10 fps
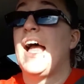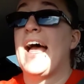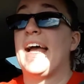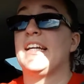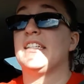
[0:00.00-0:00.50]

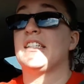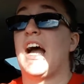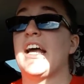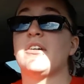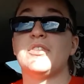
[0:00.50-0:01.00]
And
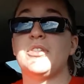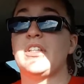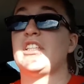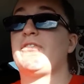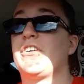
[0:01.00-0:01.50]
I don't do
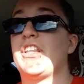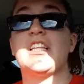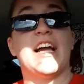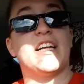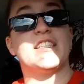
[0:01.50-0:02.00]
this for the
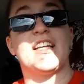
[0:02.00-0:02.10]
likes.